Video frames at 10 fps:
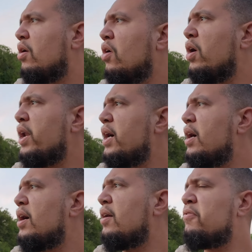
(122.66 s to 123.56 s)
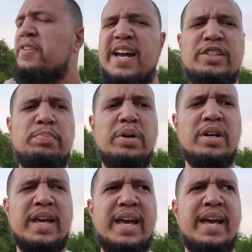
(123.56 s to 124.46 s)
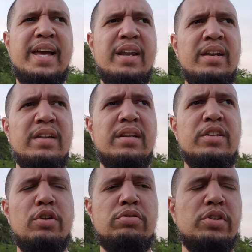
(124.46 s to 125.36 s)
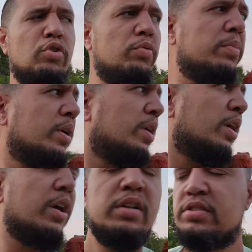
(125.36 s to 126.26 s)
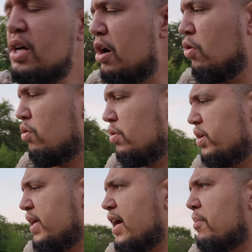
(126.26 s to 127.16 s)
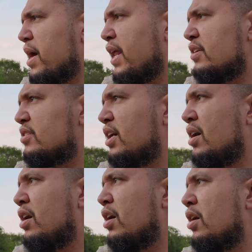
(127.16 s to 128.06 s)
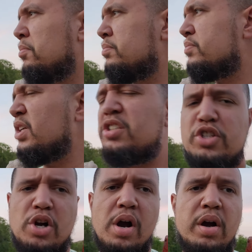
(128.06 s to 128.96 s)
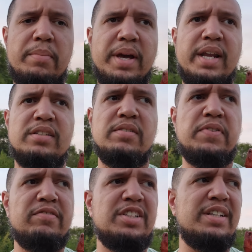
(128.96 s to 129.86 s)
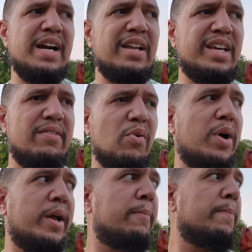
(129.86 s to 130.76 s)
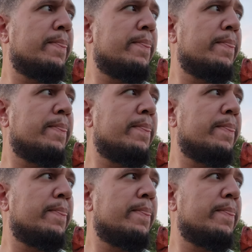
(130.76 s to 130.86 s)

on uh, Facebook and YouTube. So yeah, man, it's a um, it's a drawing, man. It's a fifteen dollar giveaway.